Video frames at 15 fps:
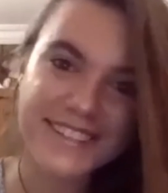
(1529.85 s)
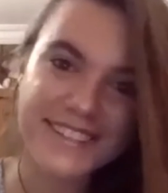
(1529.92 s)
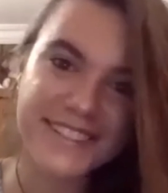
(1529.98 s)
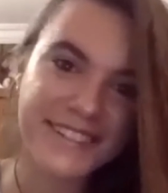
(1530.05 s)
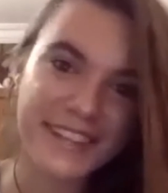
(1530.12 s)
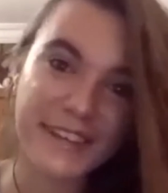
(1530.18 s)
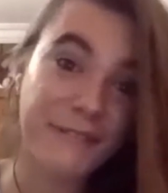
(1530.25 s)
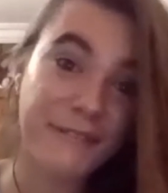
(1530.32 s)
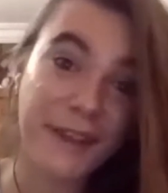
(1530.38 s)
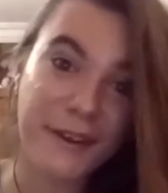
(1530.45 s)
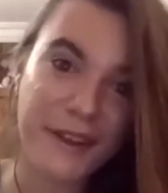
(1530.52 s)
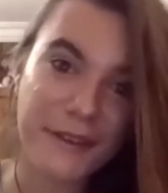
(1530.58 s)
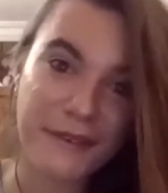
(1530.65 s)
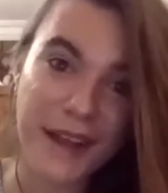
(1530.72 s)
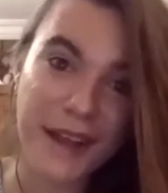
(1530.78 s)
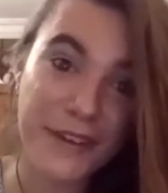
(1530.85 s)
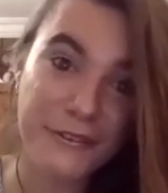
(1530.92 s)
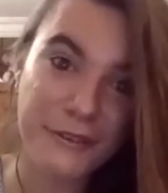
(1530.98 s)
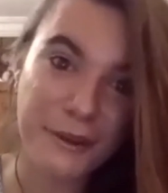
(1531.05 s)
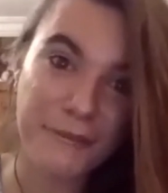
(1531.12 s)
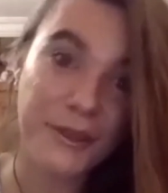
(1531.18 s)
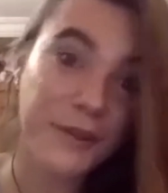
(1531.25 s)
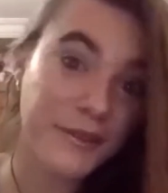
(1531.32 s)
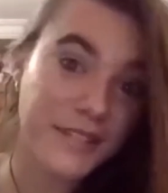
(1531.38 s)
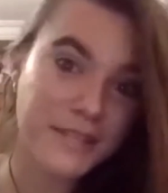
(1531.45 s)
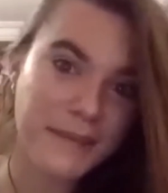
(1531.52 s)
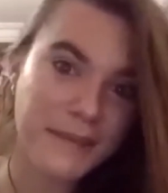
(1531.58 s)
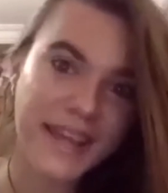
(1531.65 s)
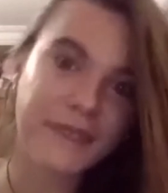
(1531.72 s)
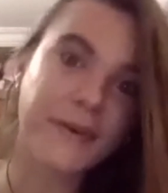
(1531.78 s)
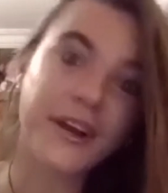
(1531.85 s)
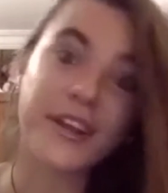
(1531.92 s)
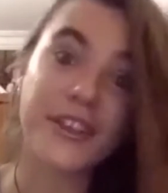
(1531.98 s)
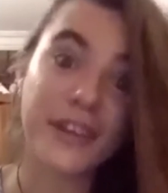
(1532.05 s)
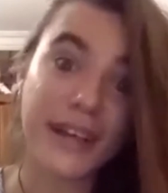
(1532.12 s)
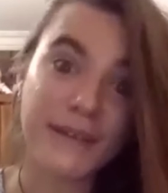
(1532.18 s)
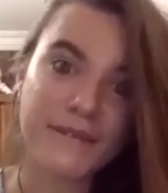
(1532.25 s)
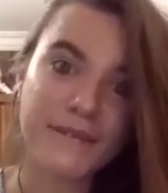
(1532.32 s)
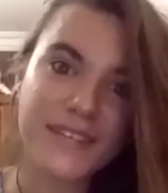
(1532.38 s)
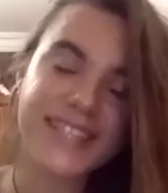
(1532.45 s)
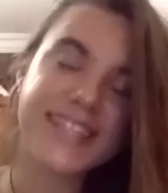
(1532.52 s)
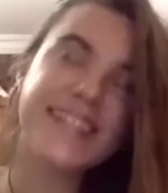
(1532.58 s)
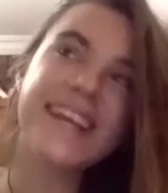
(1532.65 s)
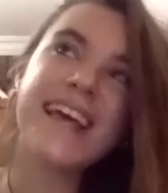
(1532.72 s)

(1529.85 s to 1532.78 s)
just like a ferry ride from you in Spain. Why don't you come visit?